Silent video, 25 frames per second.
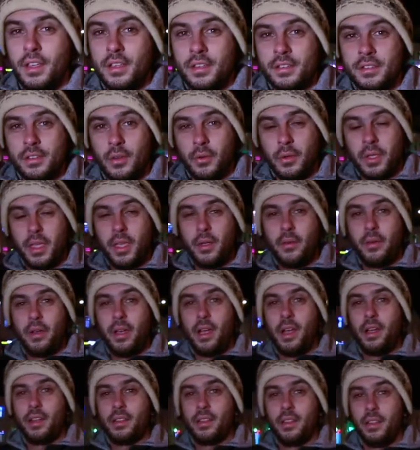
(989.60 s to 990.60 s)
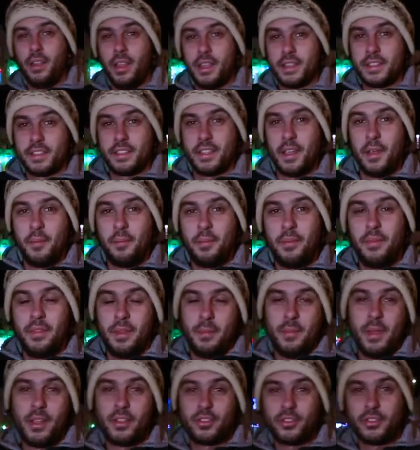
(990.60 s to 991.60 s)
So here we are at the last stop. The
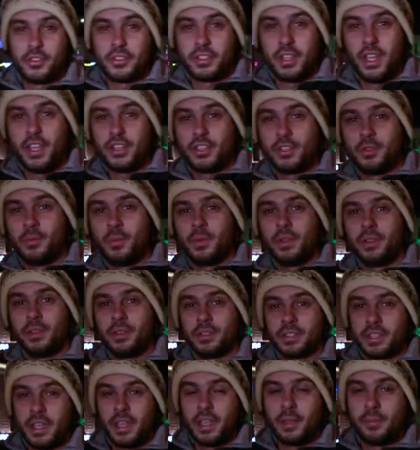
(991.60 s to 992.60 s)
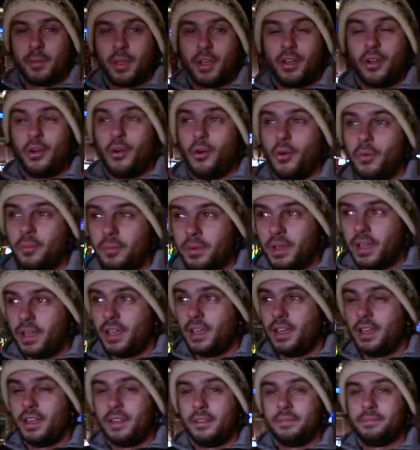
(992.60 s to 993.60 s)
metro station will take me home
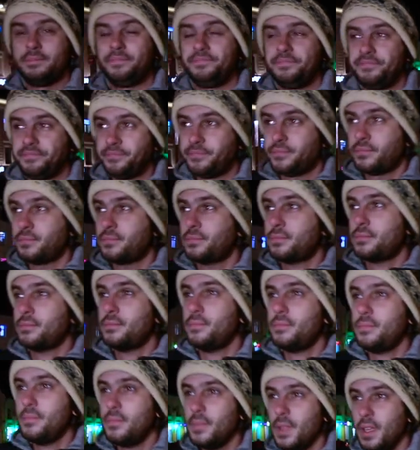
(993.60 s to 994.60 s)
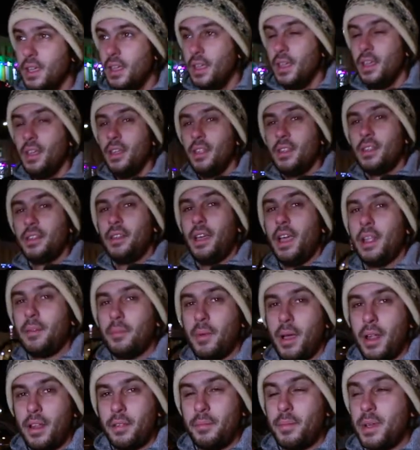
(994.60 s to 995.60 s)
and the night in
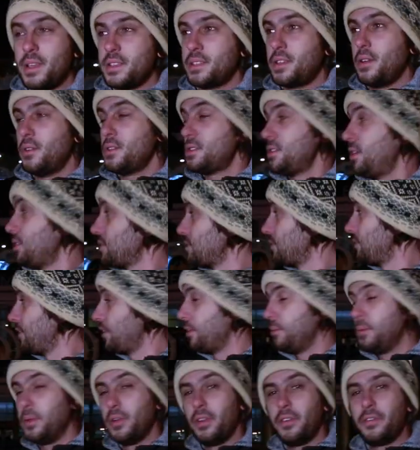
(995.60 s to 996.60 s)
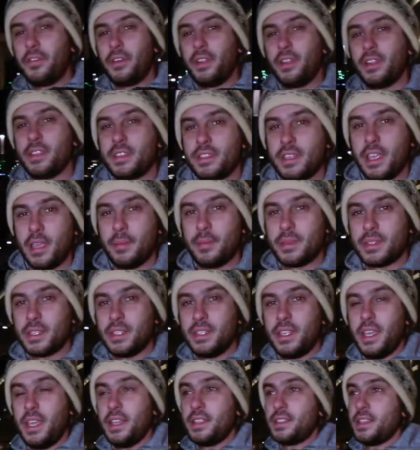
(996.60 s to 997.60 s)
Moscow is also very beautiful, same as the
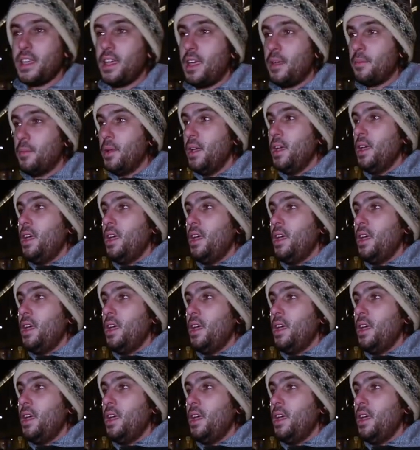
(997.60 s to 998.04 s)
daytime.